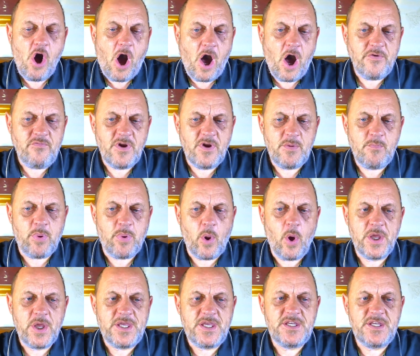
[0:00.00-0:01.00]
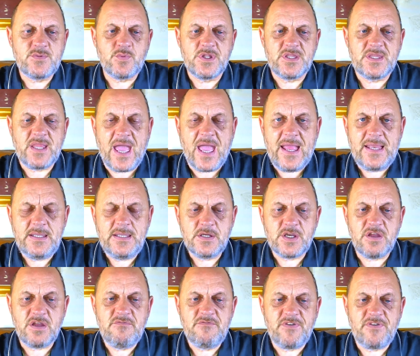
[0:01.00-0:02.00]
UNRWA employees would then
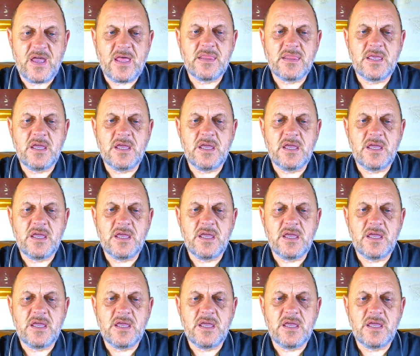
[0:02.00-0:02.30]
convert